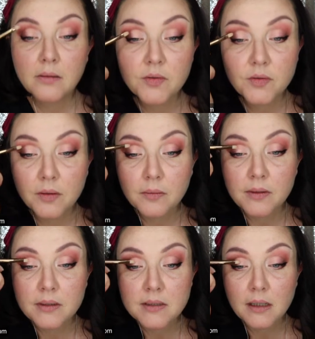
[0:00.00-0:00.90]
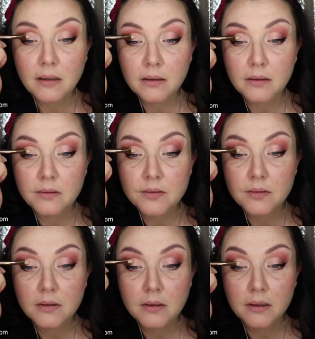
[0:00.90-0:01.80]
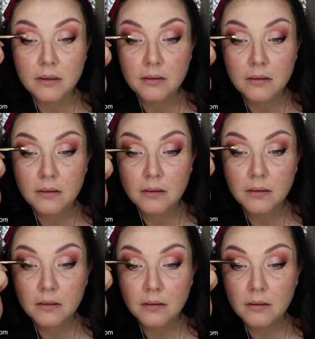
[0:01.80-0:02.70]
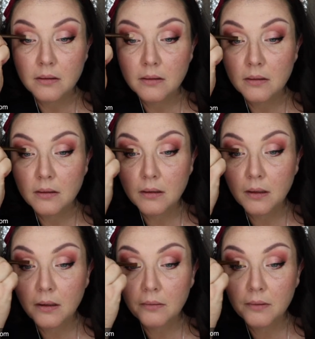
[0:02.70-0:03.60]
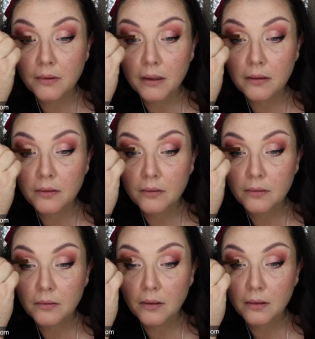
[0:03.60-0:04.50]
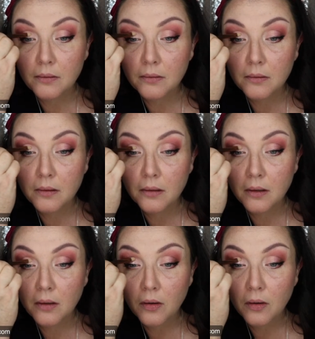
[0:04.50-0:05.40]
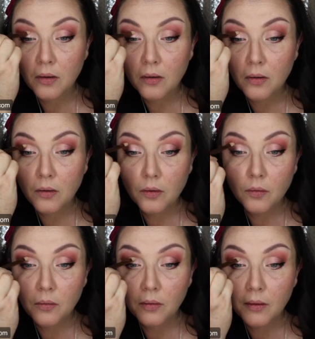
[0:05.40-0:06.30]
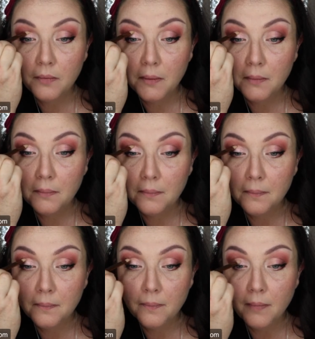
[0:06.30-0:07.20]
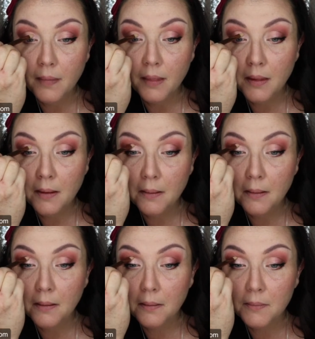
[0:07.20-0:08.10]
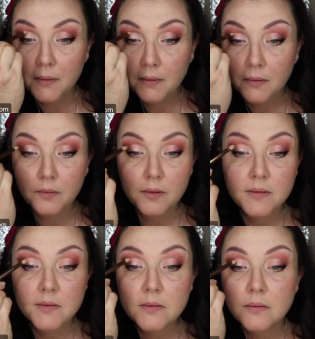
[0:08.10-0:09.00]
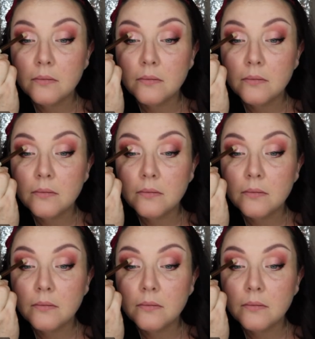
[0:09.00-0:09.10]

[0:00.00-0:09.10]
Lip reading: control where this colour goes, and I want that to go all over, up to the crease.